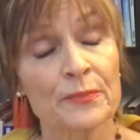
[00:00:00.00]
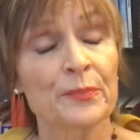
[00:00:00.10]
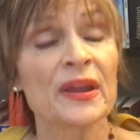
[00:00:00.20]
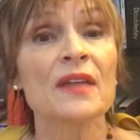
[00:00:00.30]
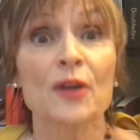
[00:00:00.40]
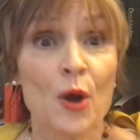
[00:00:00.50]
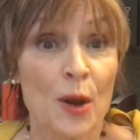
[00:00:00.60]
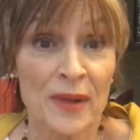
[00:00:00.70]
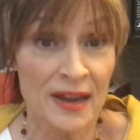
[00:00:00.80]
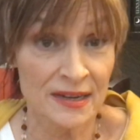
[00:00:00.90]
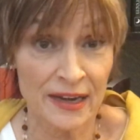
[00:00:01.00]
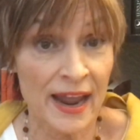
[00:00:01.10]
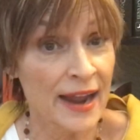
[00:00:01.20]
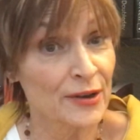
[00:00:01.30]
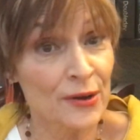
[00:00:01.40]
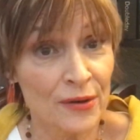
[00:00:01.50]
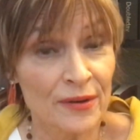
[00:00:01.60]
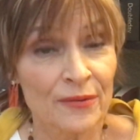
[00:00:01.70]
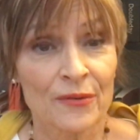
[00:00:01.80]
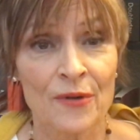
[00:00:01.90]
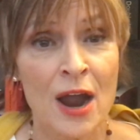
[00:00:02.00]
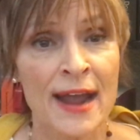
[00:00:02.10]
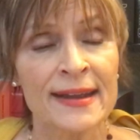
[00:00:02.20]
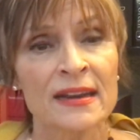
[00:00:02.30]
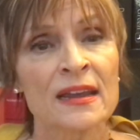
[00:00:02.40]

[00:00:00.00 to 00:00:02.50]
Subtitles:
being the karmic indicator, right,